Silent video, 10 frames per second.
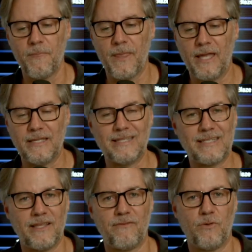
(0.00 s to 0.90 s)
and
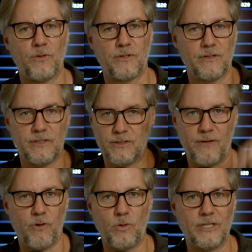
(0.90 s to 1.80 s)
inside that folder you'll
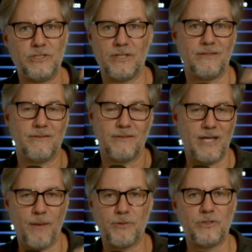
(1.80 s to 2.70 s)
have a whole list. You can
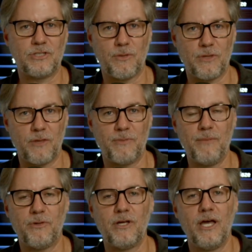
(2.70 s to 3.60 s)
copy those, share with other
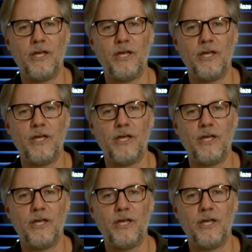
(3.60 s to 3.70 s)
people.